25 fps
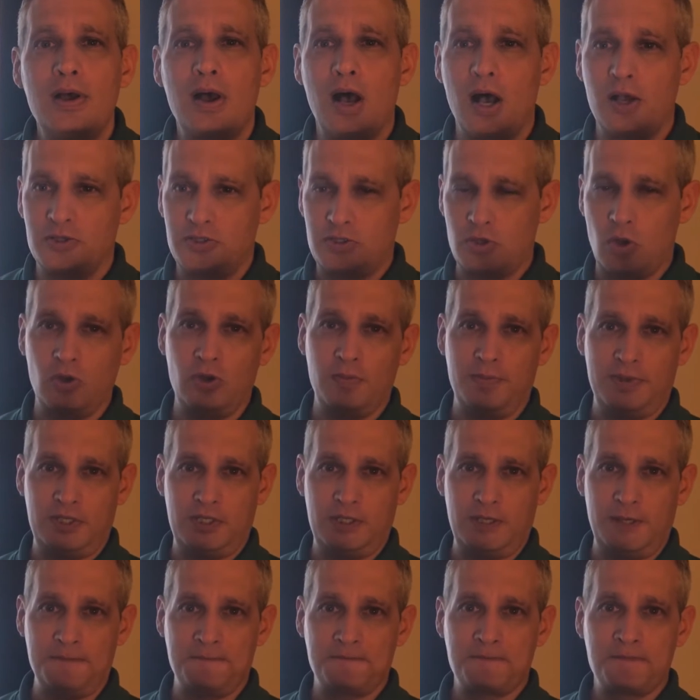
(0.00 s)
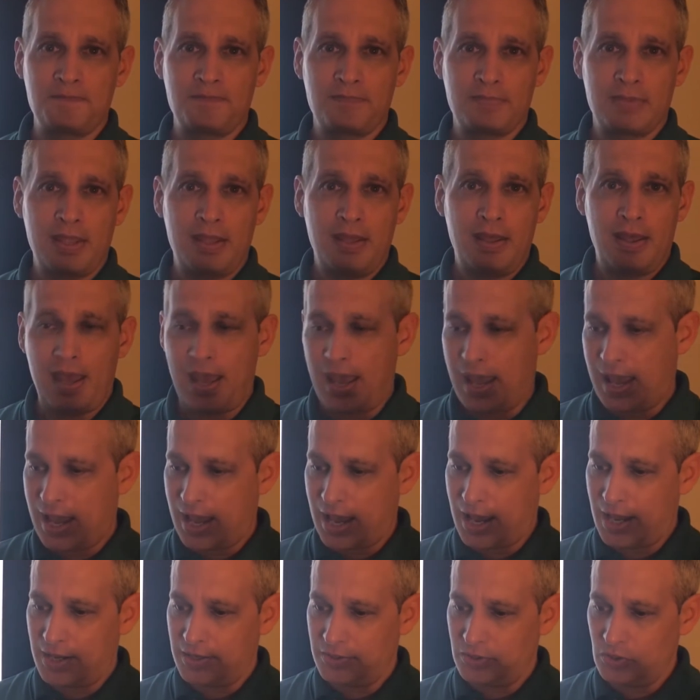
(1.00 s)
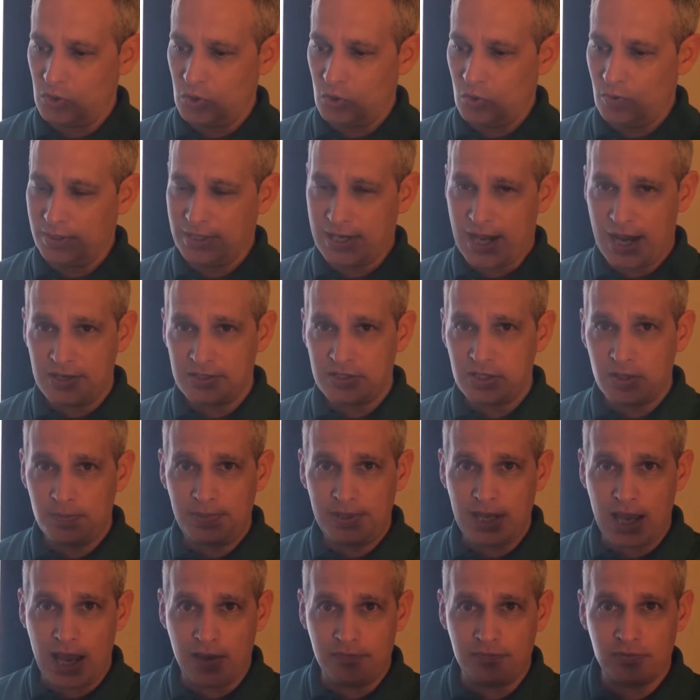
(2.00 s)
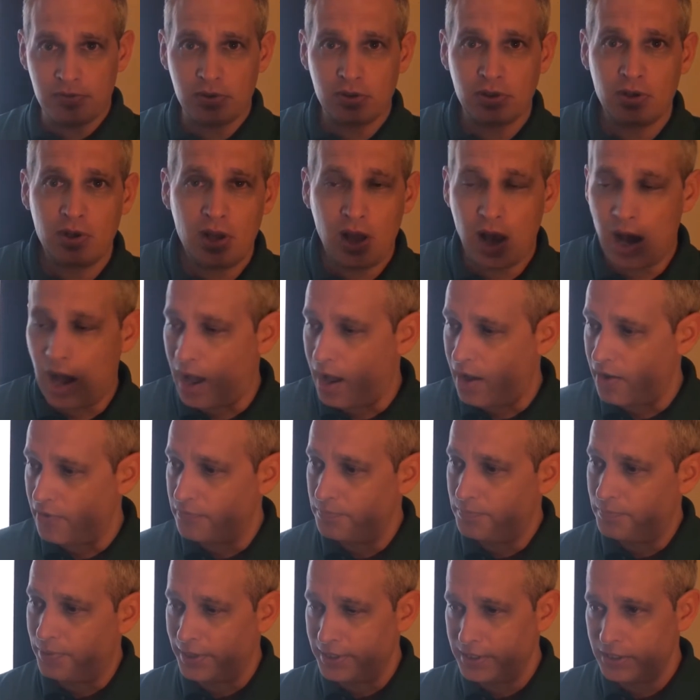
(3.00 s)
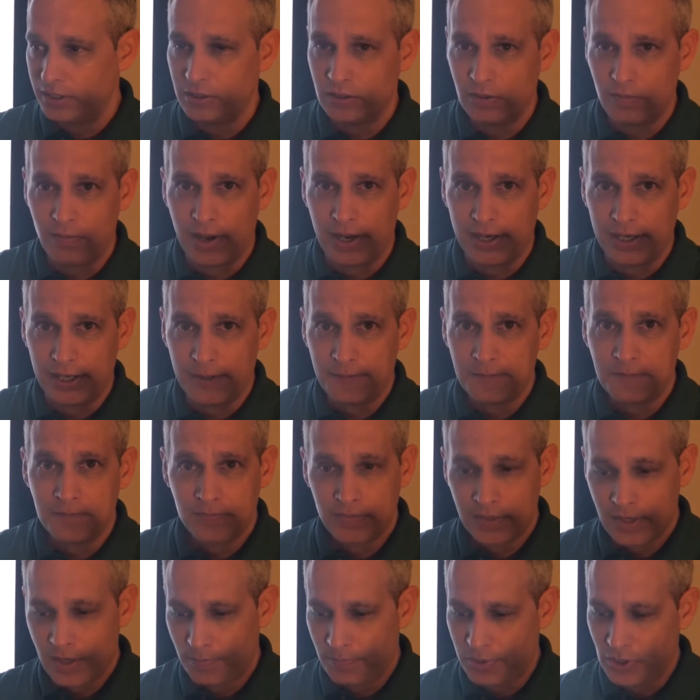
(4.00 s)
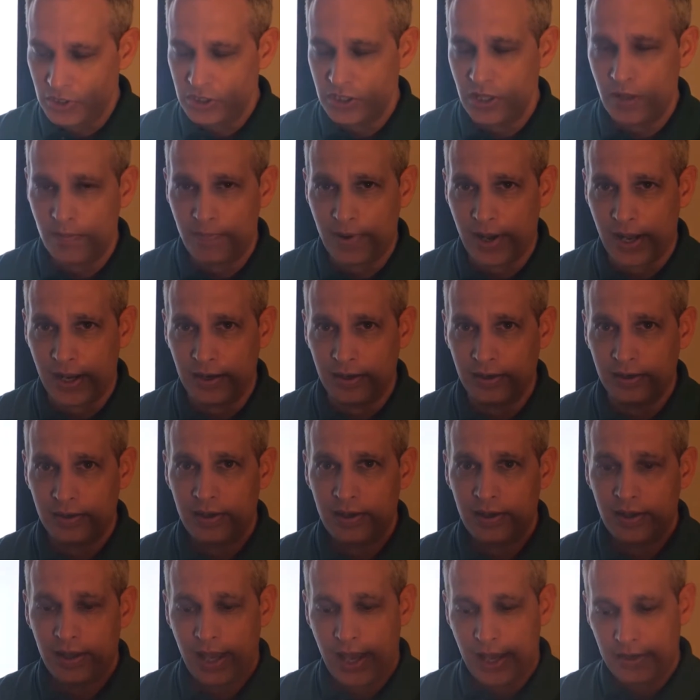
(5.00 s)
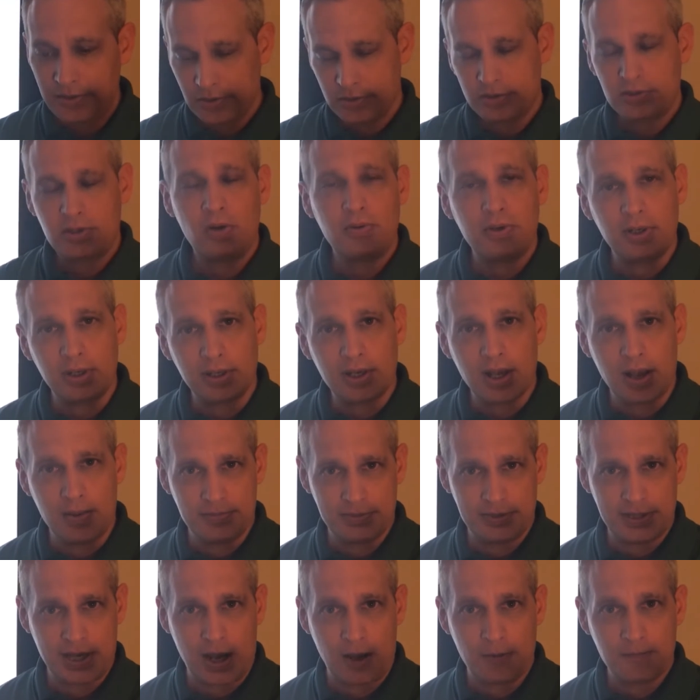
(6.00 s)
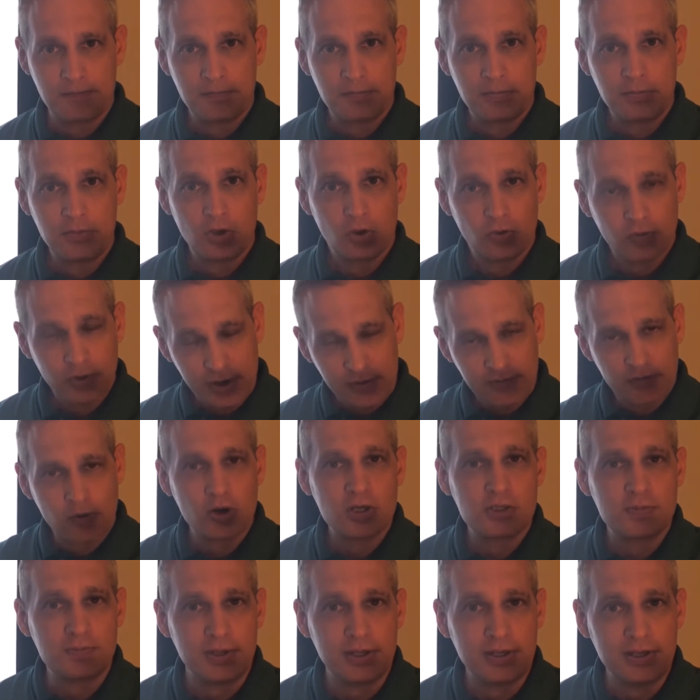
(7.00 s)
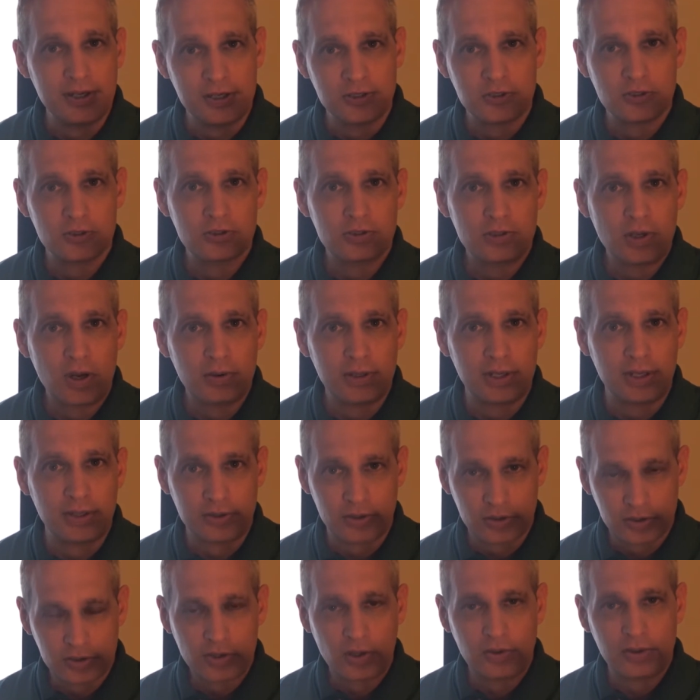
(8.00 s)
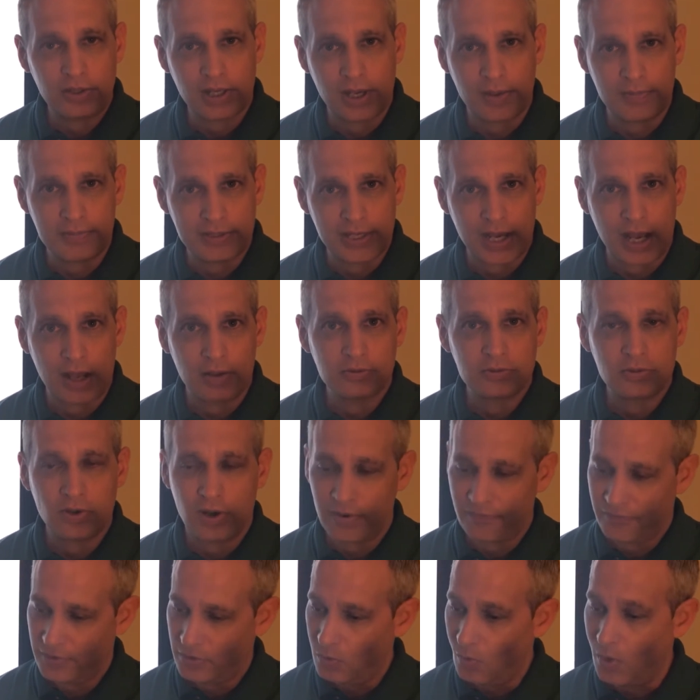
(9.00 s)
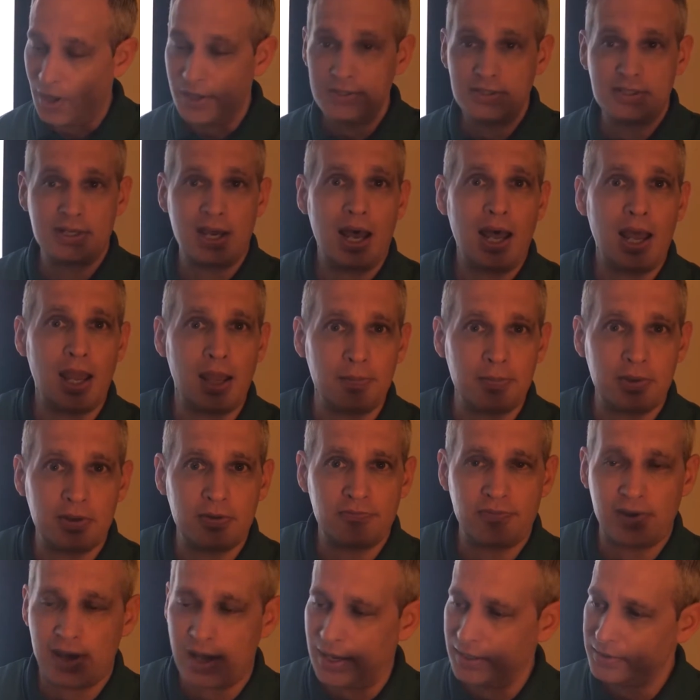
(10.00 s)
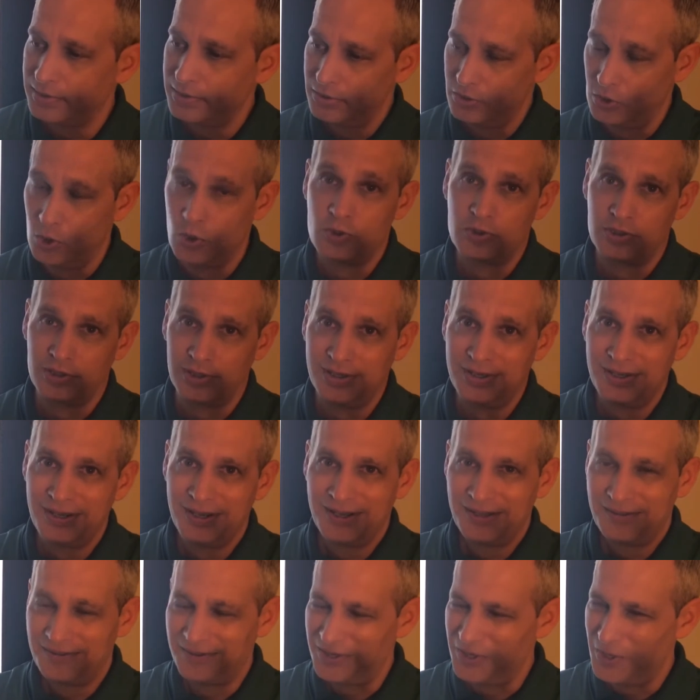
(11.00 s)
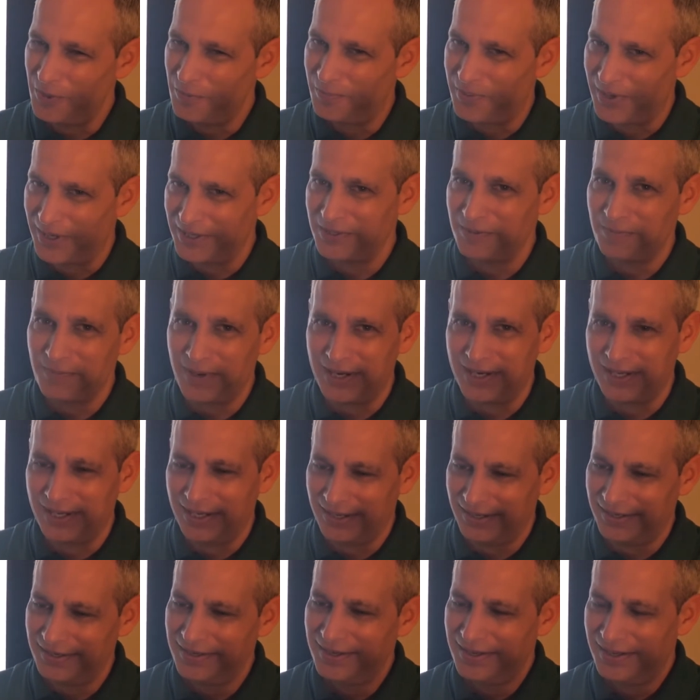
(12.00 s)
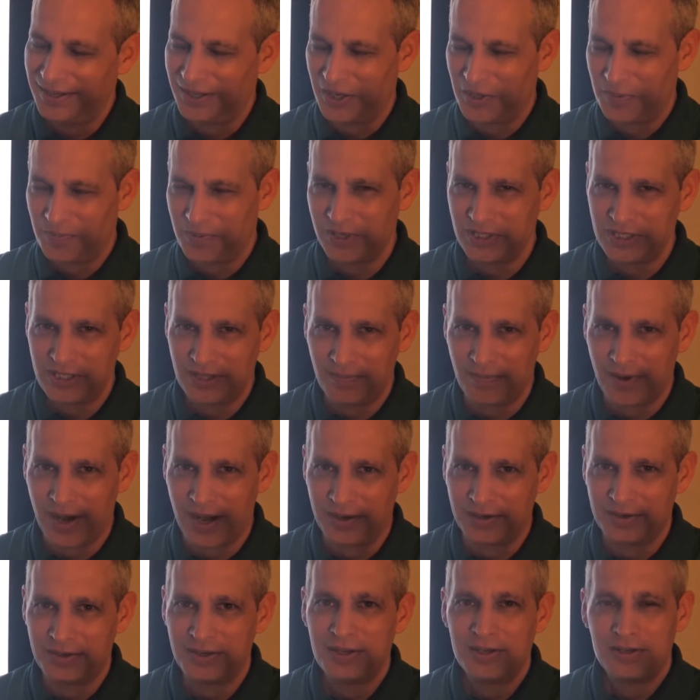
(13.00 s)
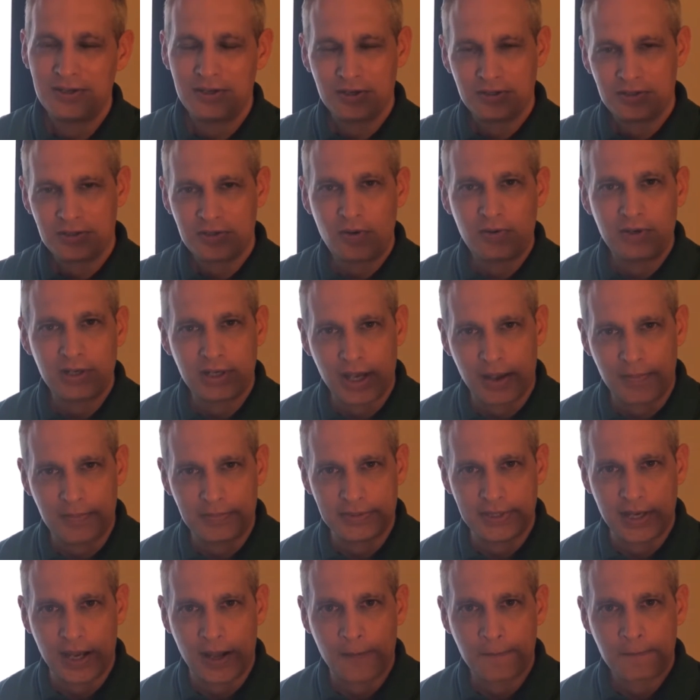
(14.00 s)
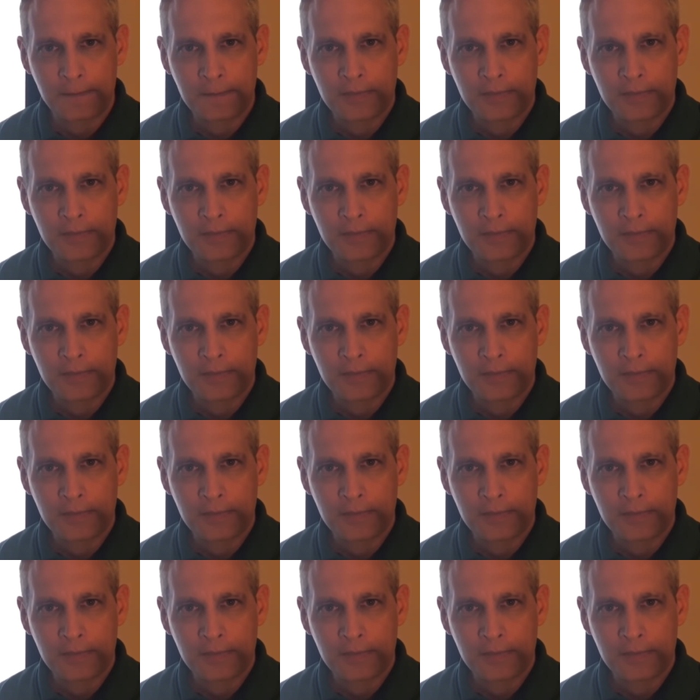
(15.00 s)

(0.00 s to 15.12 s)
a soda machine and you engage the behavior of putting in your money, pushing the button, and your soda comes out. Your reinforcement is your soda, and your soda comes out. So every one time, in fact, usually, that you put your money in and you push the button, your soda comes out.